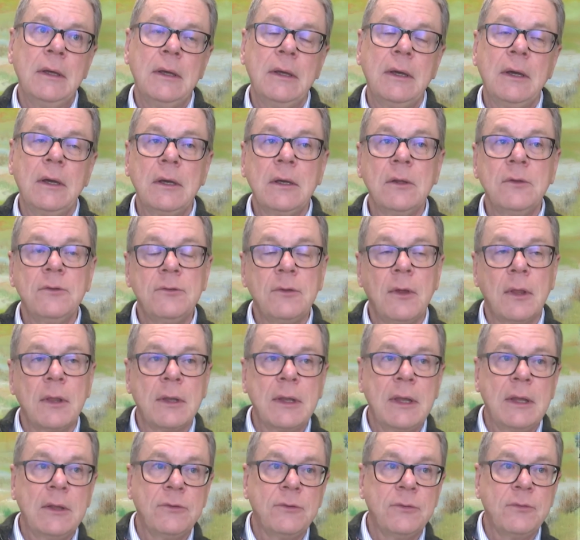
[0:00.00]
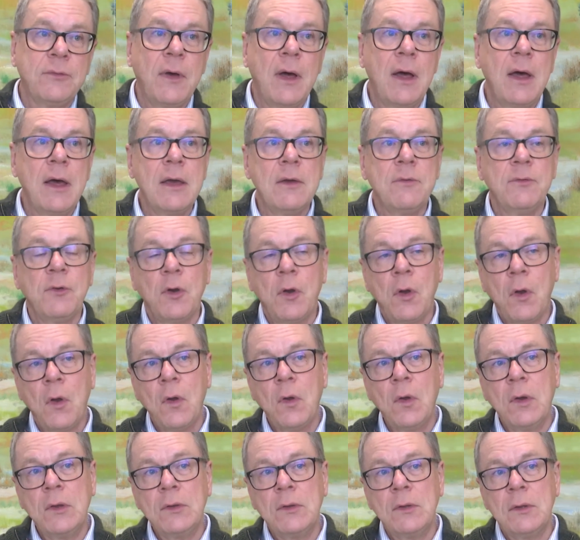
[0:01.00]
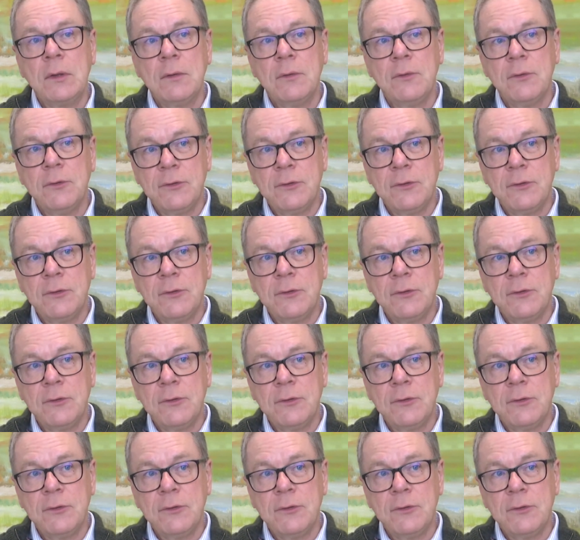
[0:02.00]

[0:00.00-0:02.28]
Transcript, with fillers: It consolidates five current